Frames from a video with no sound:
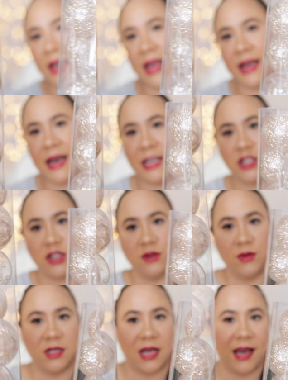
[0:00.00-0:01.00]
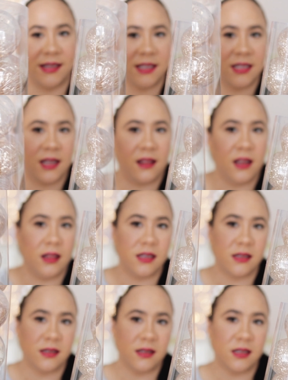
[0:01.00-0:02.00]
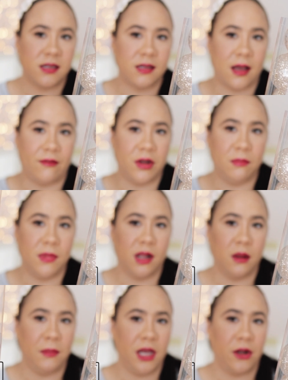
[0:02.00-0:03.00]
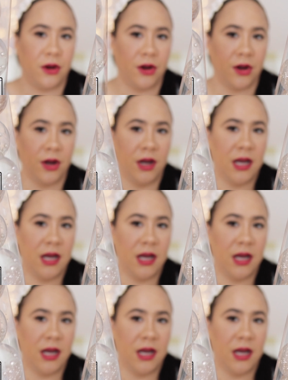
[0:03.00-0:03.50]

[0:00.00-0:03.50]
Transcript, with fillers: and I got two sizes. I think this is the seven millimeter